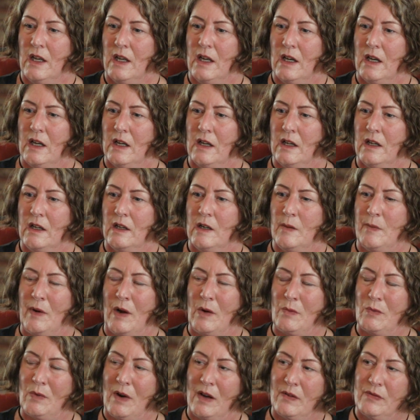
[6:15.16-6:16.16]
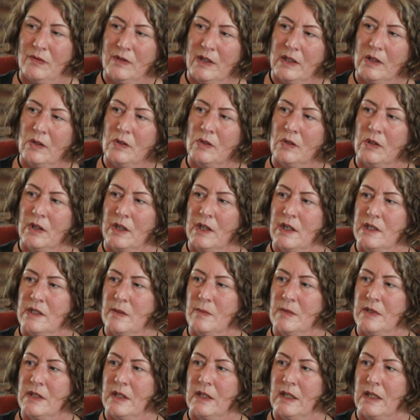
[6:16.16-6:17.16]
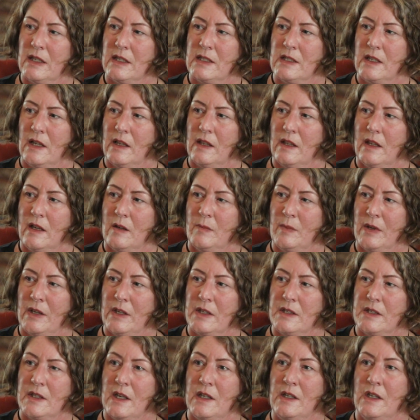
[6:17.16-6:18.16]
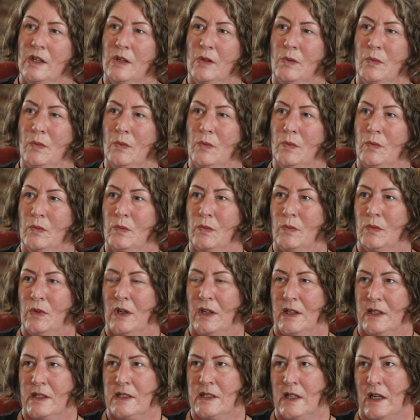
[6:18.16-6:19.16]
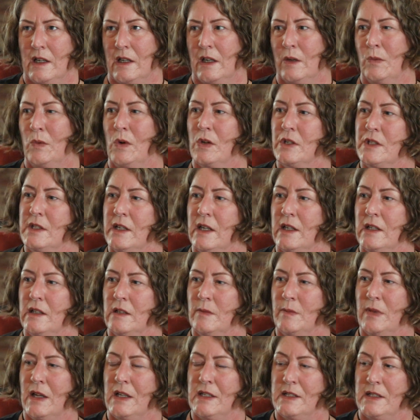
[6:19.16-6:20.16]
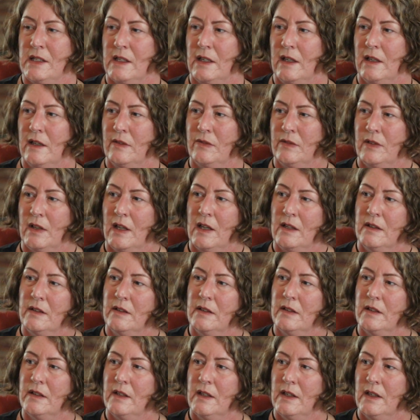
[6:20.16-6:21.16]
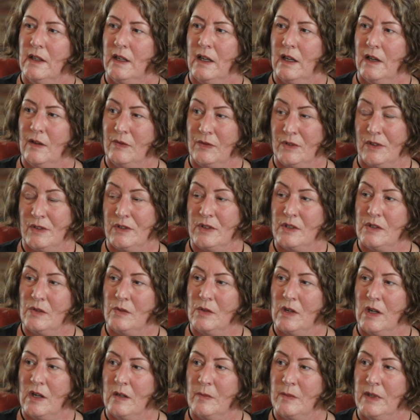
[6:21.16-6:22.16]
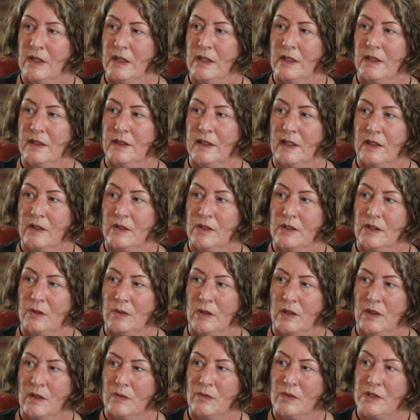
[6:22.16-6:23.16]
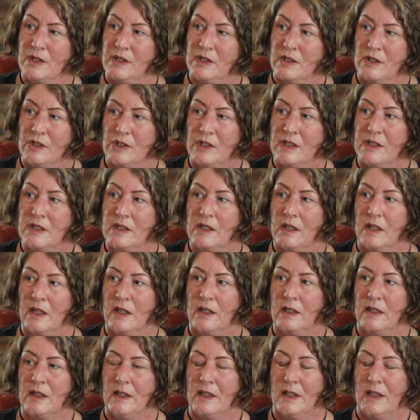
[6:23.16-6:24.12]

about rafting organisms and things like that, because they knew exactly what date the plastic left land after the tsunami, and they could do a lot of research into that.